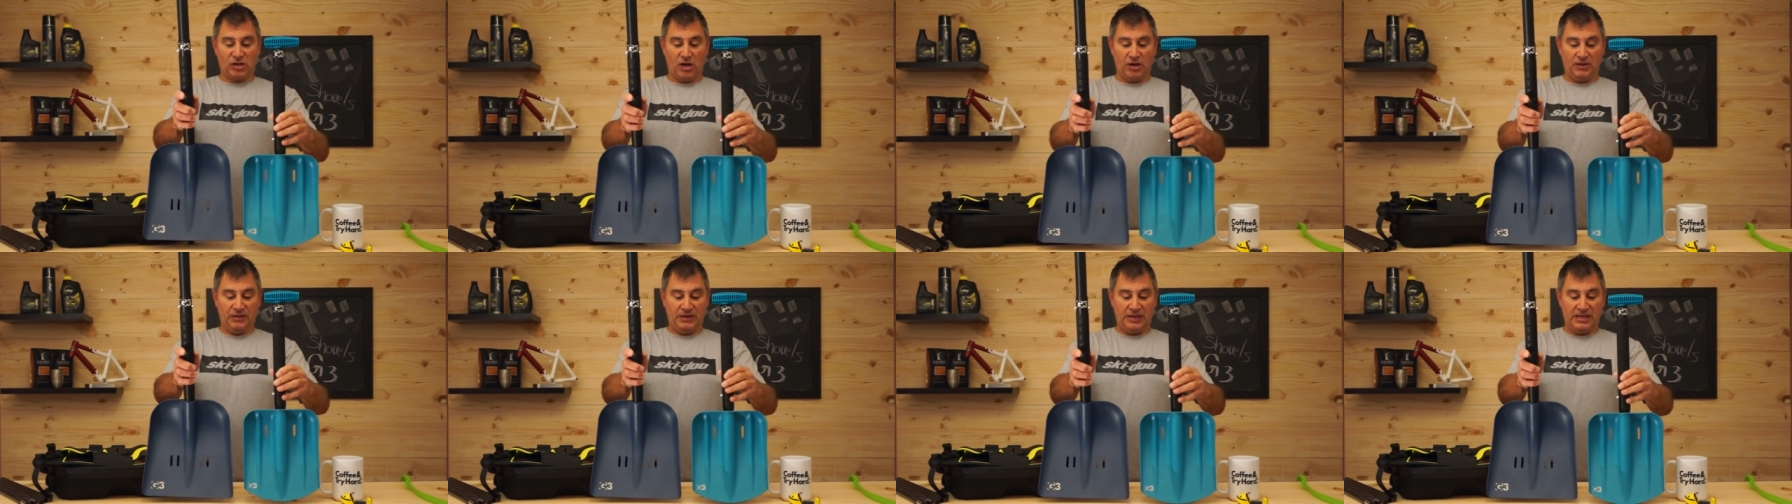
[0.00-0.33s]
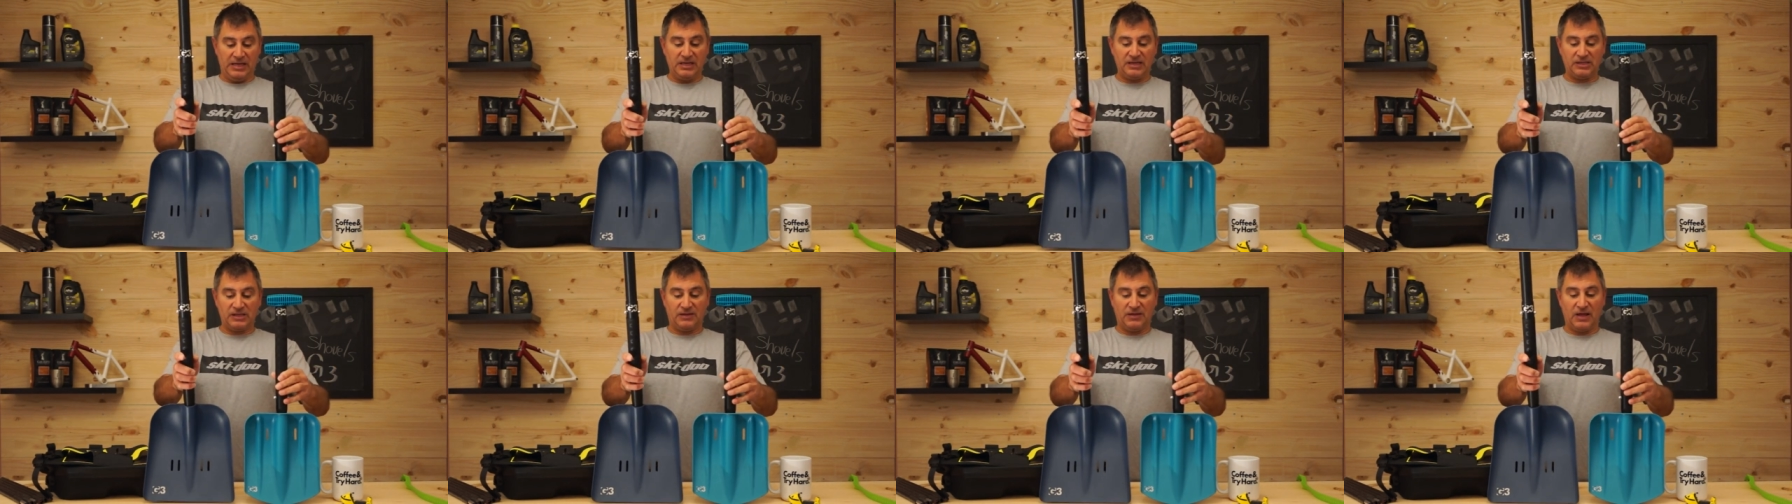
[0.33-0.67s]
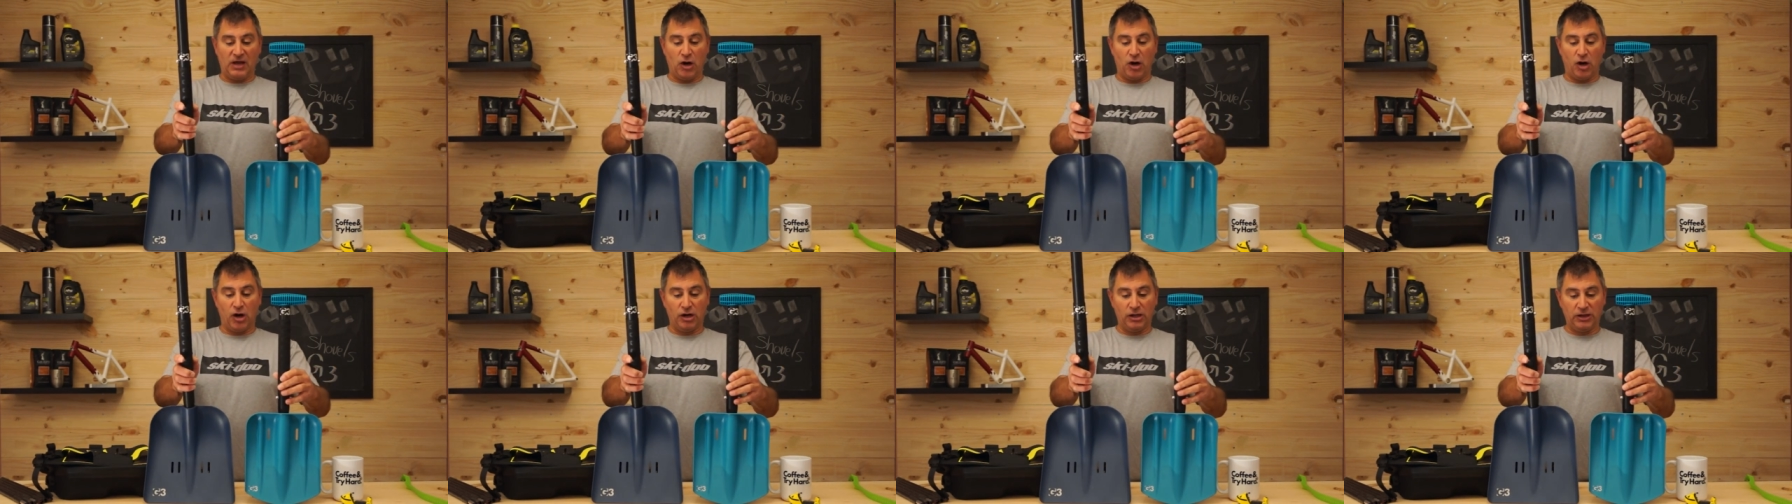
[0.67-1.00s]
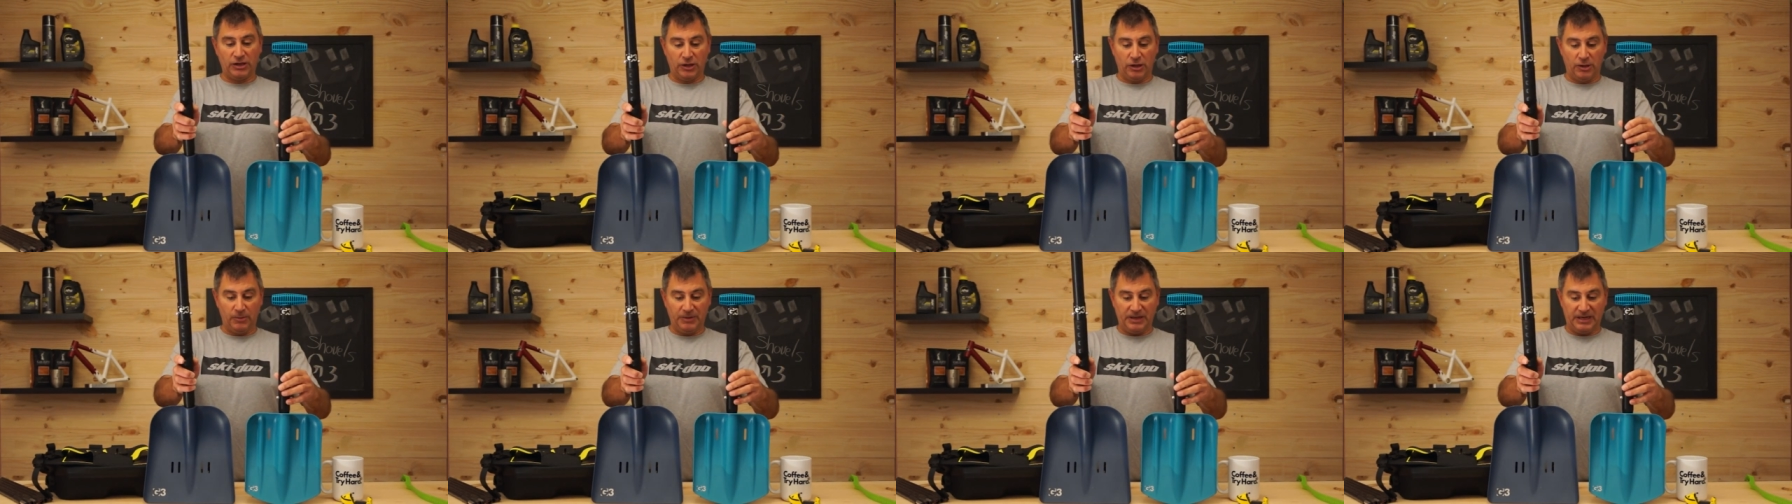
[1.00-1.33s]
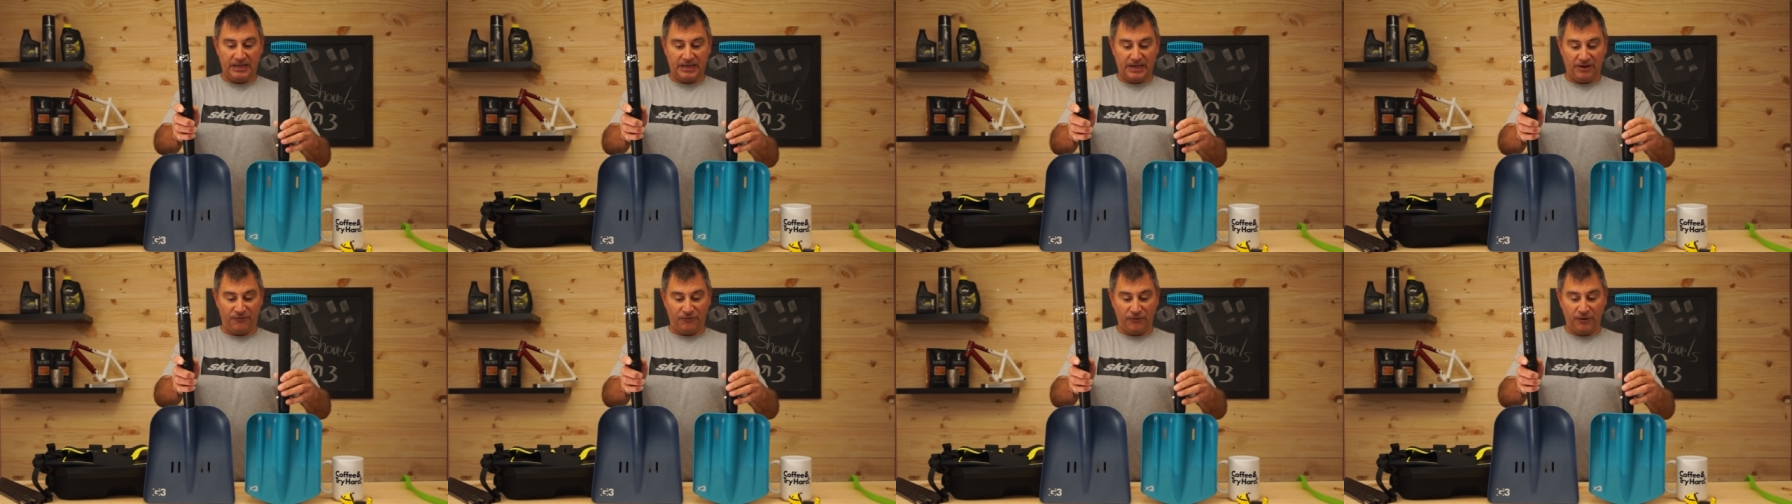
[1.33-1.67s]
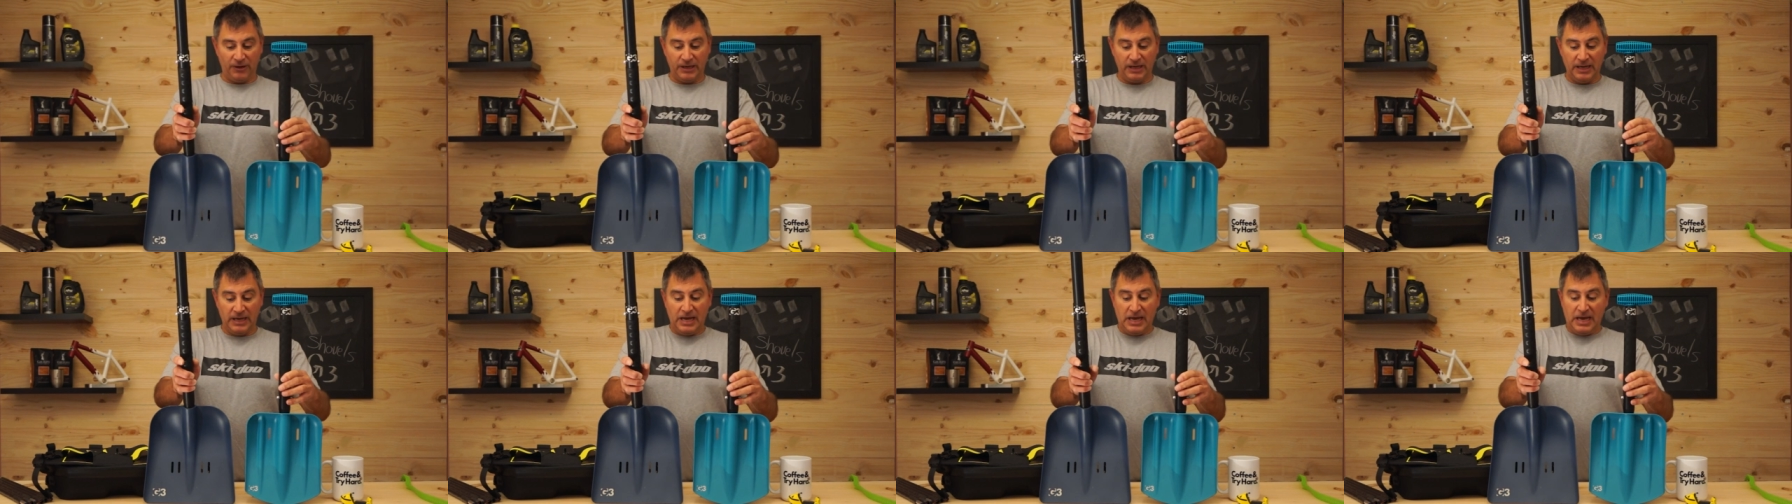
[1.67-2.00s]
on these and they are a little bit
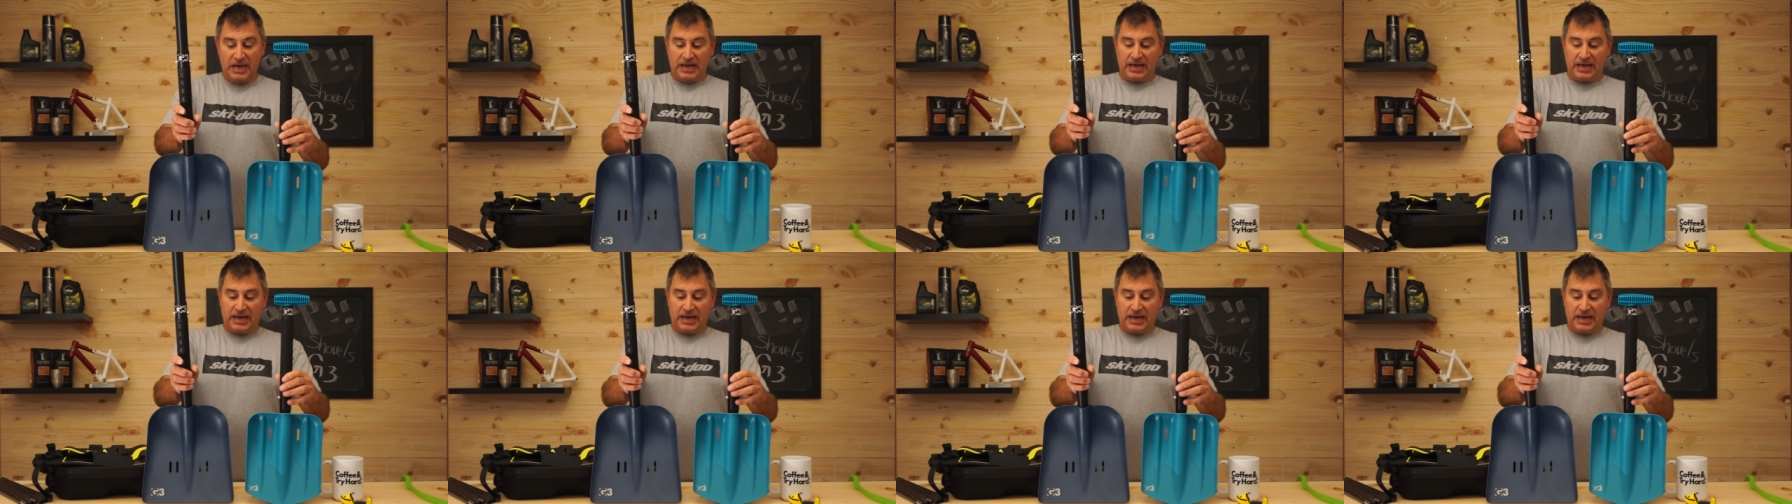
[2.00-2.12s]
different.